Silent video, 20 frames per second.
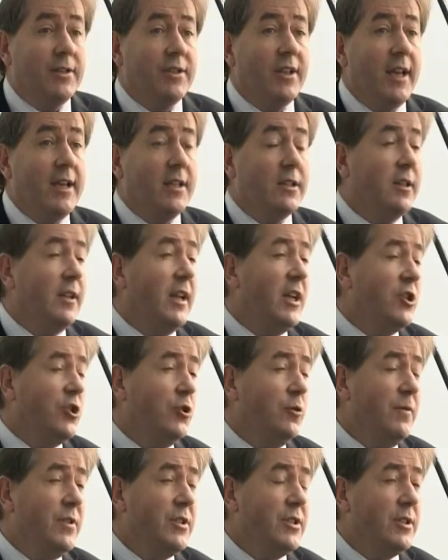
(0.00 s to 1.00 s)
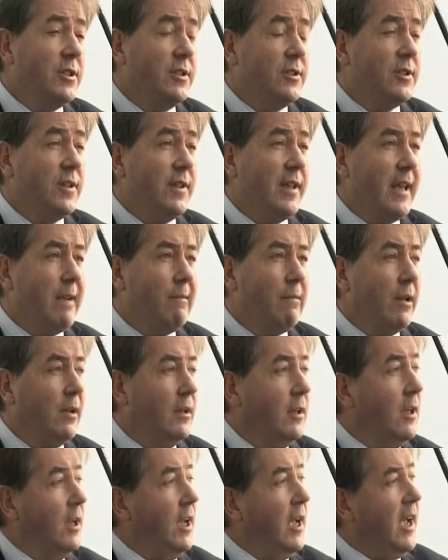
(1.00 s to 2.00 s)
I say, international visitors to the area,
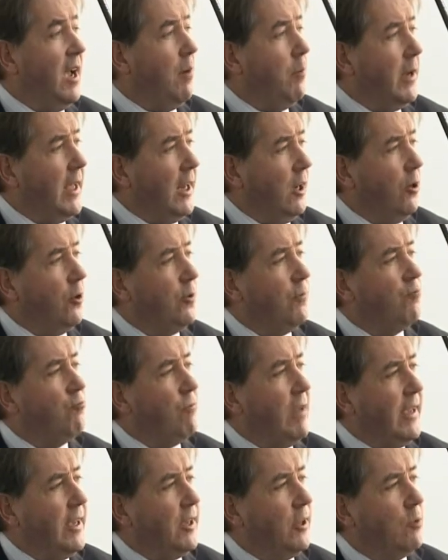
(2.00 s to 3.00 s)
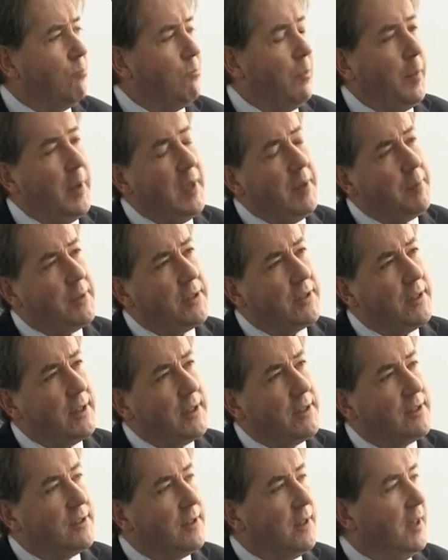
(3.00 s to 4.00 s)
and we get a lot of regular repeat
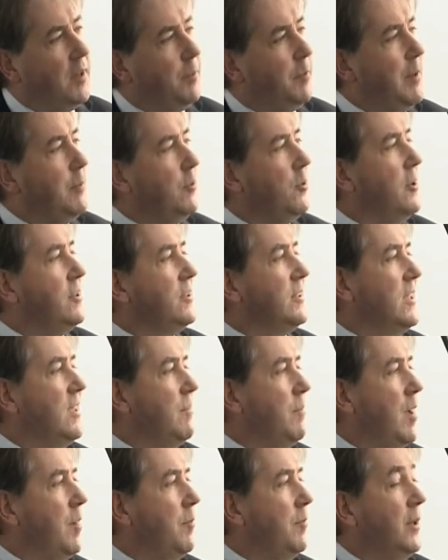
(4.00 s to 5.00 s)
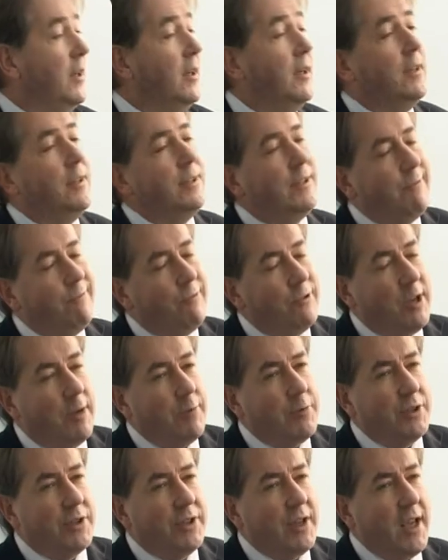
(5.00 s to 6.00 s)
business. People like to come up different
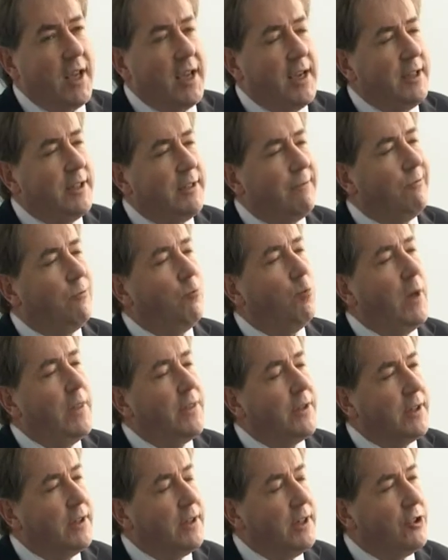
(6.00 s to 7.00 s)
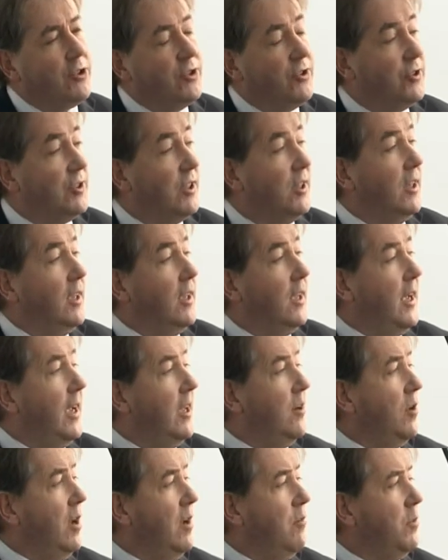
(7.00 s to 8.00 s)
times of day, different weather conditions,
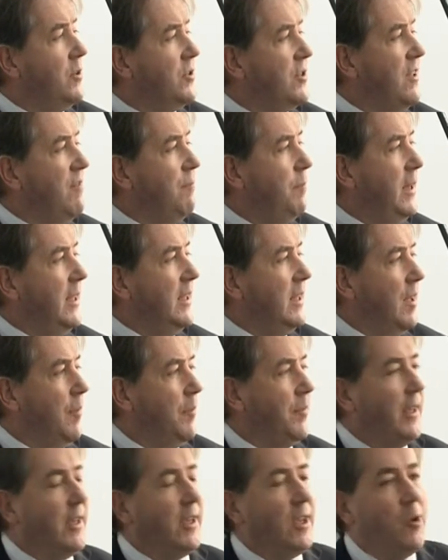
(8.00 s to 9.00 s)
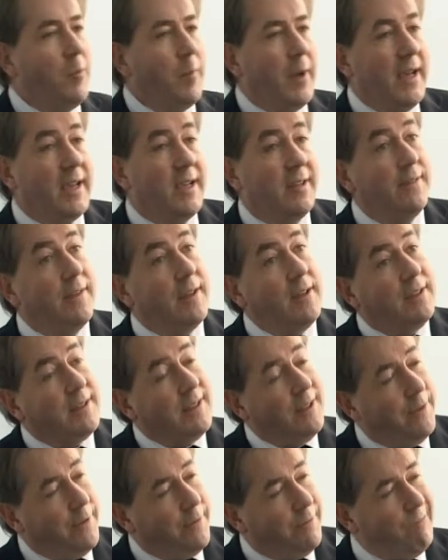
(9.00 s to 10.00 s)
and once they've been up, they go back and they
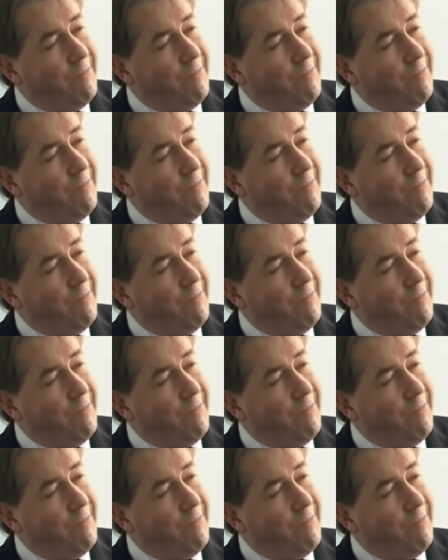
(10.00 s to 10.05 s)
tell their